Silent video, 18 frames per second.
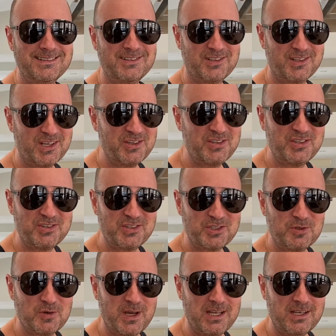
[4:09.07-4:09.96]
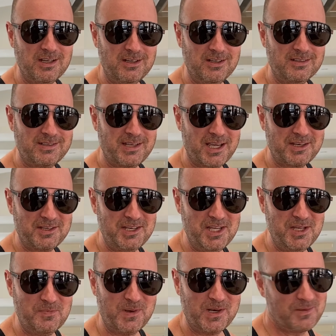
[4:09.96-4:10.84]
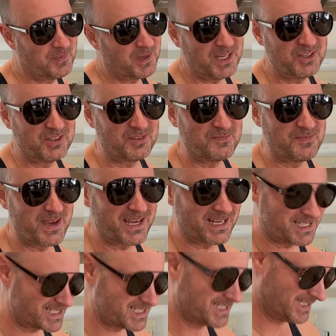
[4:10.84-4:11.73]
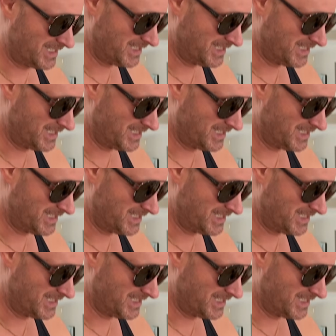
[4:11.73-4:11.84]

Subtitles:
So this is a great little technique, but it makes a mess.